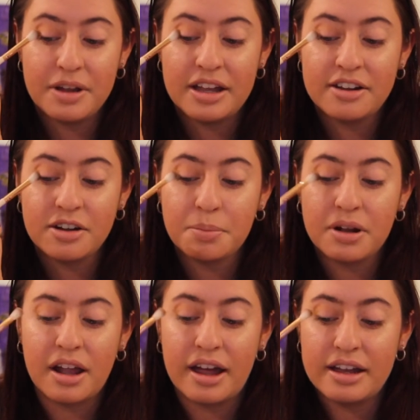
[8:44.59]
It is
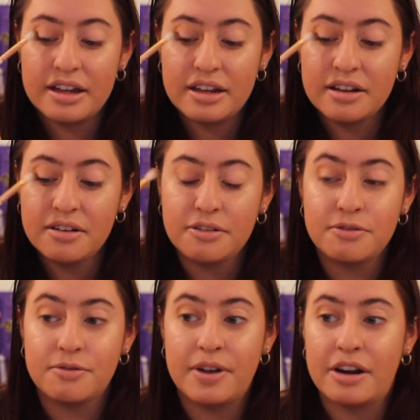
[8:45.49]
applying
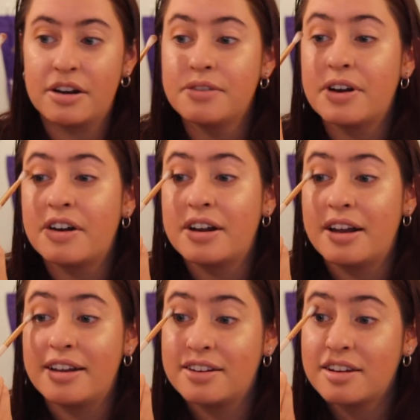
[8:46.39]
very, very
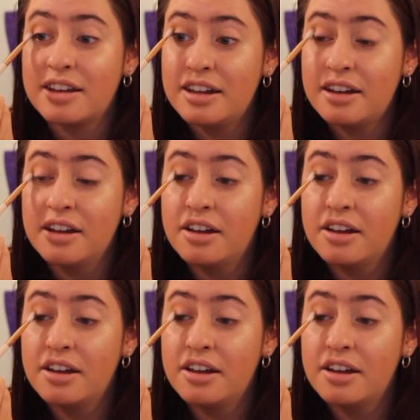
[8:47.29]
nicely.